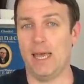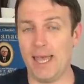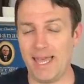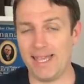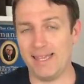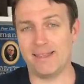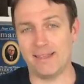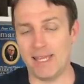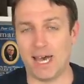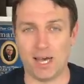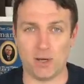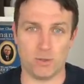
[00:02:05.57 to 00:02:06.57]
and
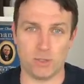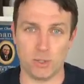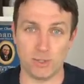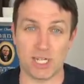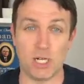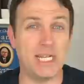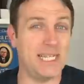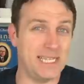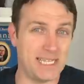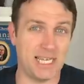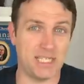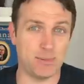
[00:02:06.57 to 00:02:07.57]
now those are
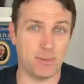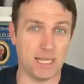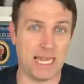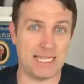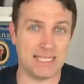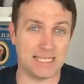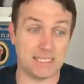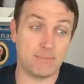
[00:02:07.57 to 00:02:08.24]
intangible assets.